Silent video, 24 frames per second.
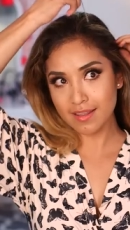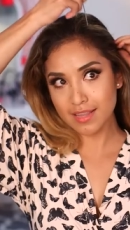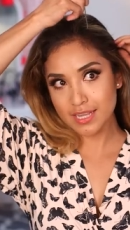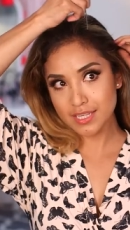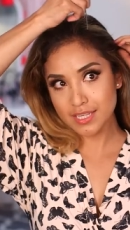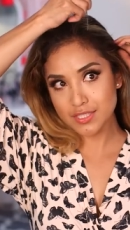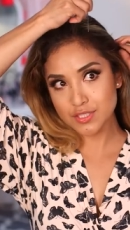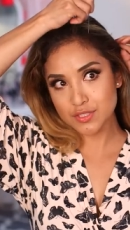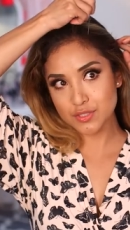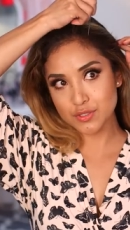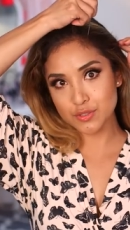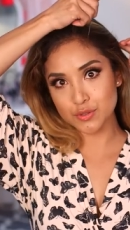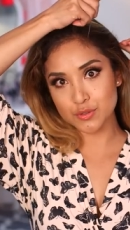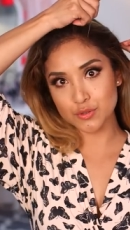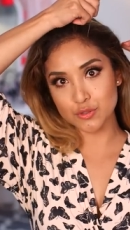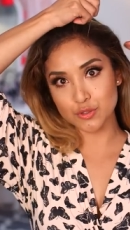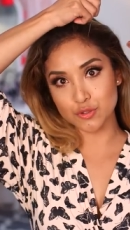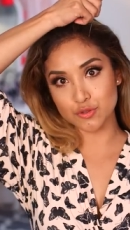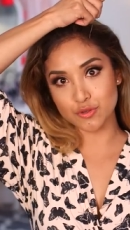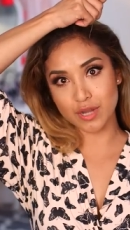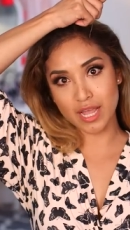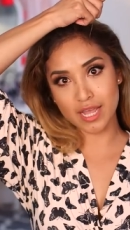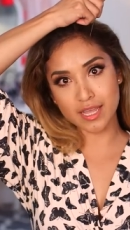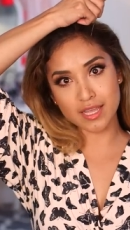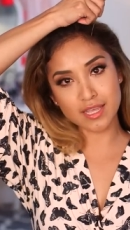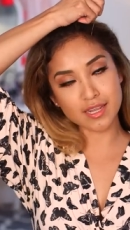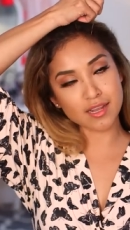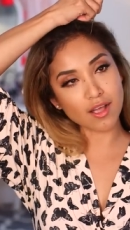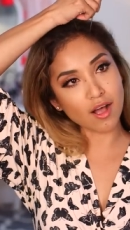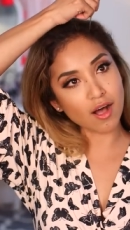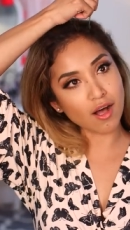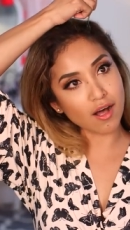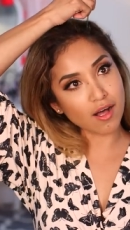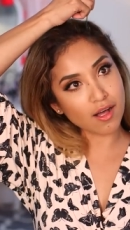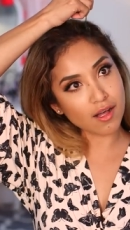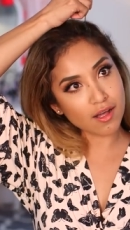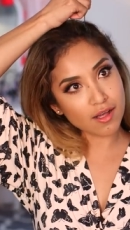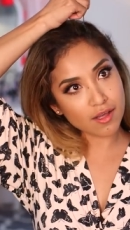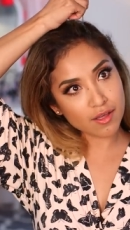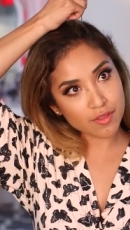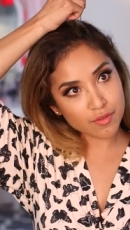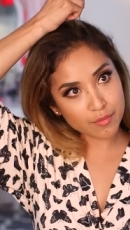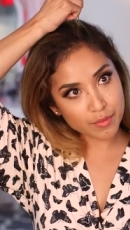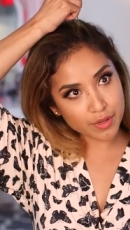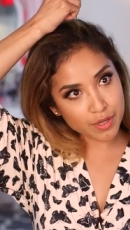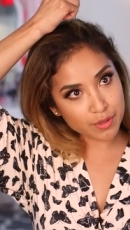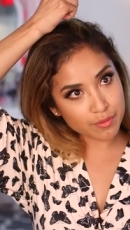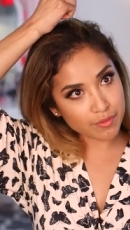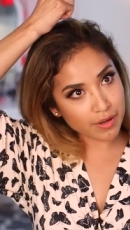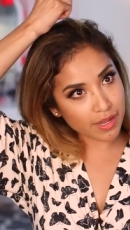I like to drag it all the way